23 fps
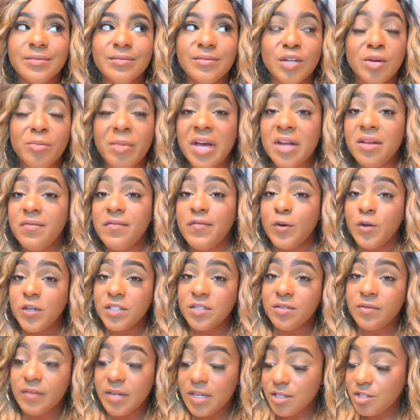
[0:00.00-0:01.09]
Nobody
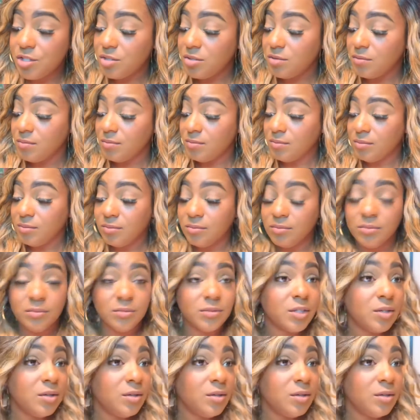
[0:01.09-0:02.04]
force fed you. Ooh.